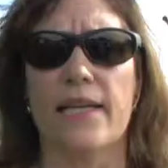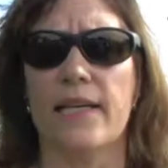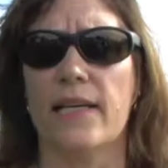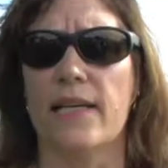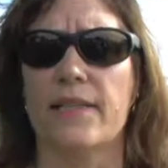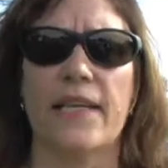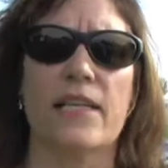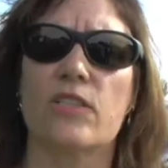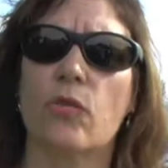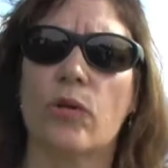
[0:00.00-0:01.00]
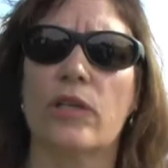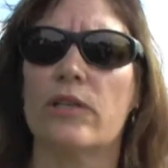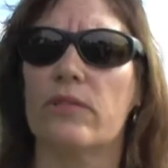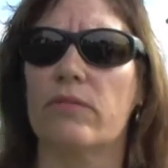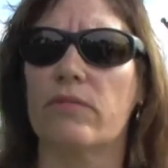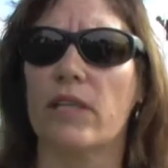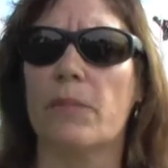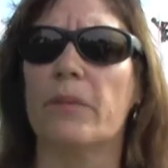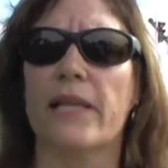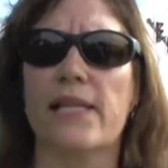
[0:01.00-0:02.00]
They, uh, they ignored the
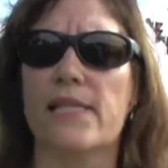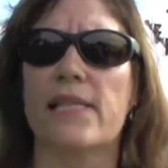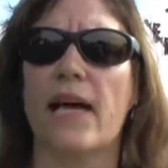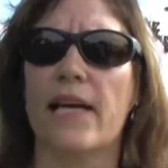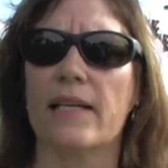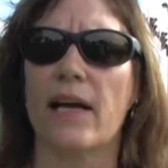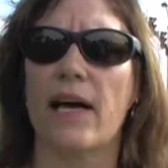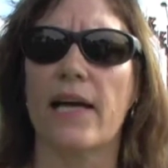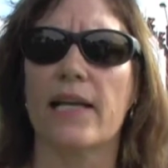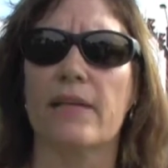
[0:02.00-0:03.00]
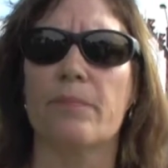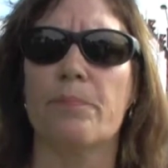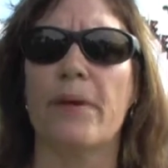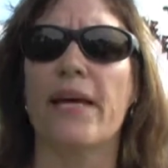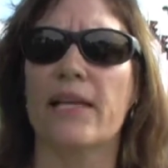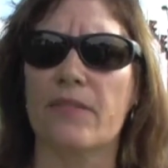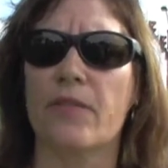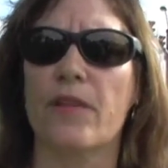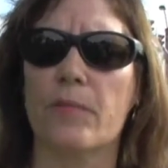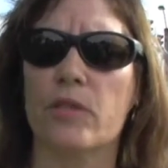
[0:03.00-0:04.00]
complaints, I, I begged
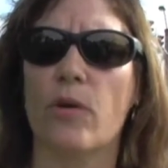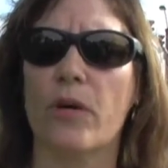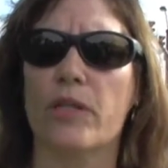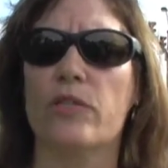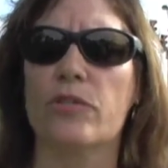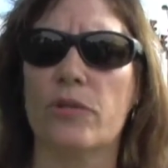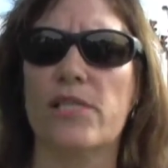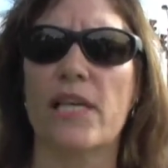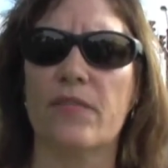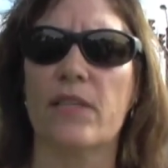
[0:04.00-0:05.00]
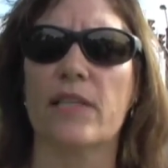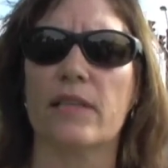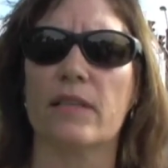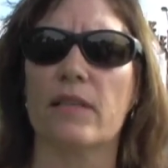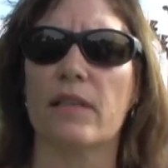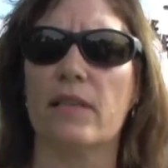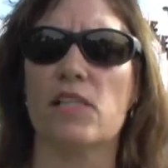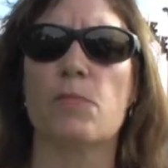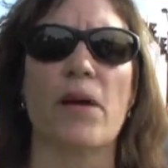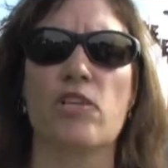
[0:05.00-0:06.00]
for them to go in and do a safety
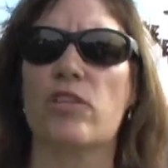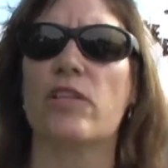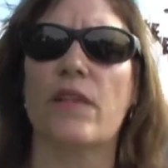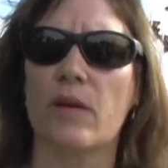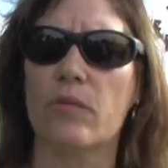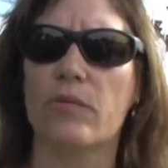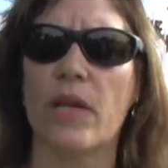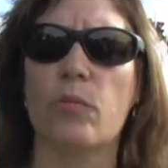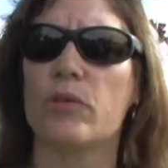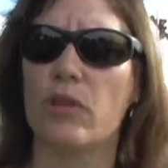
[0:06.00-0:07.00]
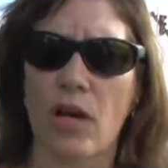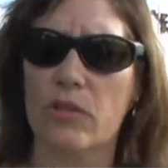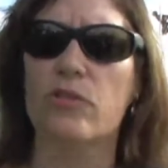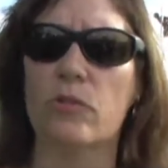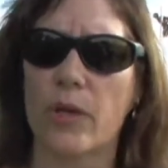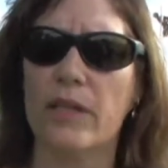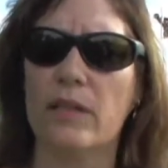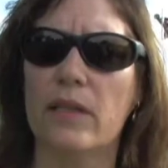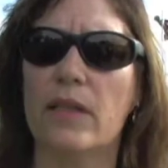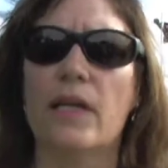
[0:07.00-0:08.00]
inspection, and they, they would not do
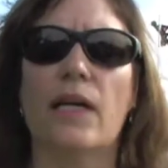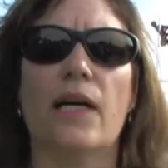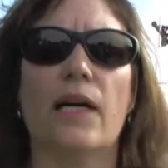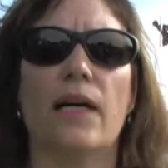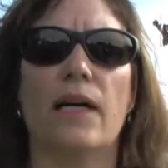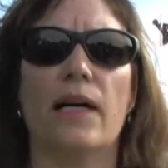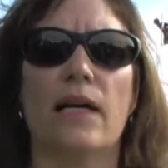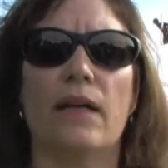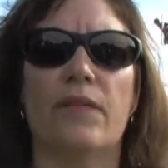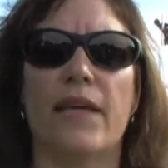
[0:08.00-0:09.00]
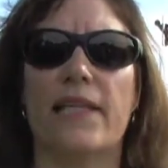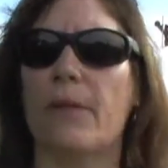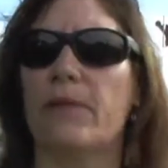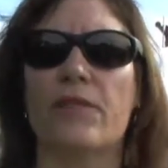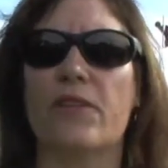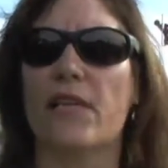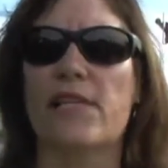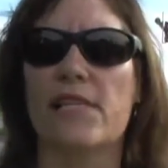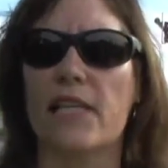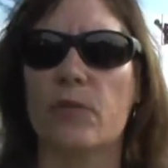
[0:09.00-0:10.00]
one. Uh, they kept everything
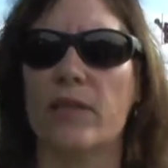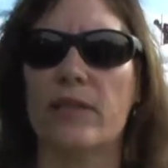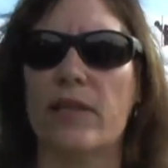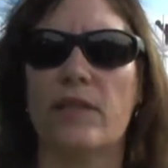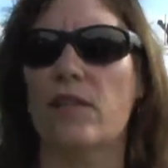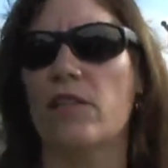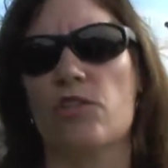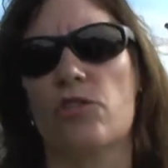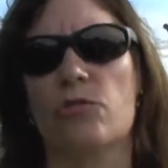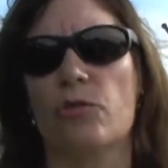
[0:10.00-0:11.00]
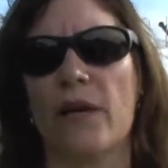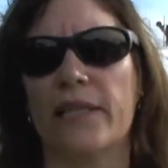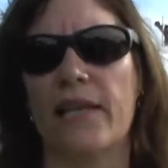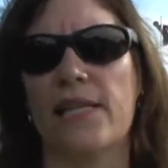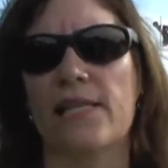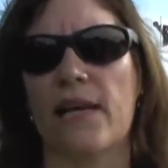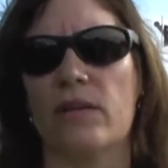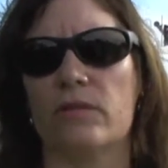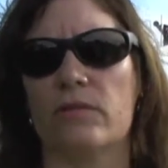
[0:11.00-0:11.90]
secret, and then they just threw my case out.